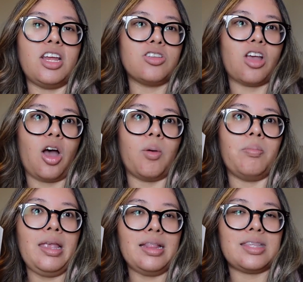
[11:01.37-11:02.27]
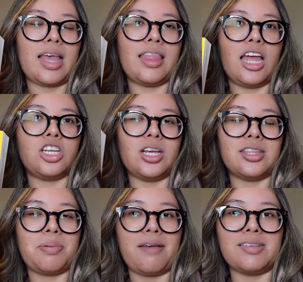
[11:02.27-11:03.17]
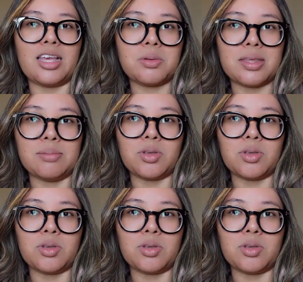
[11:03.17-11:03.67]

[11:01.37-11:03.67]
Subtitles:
years ago meets, and then she ends up having sex with him.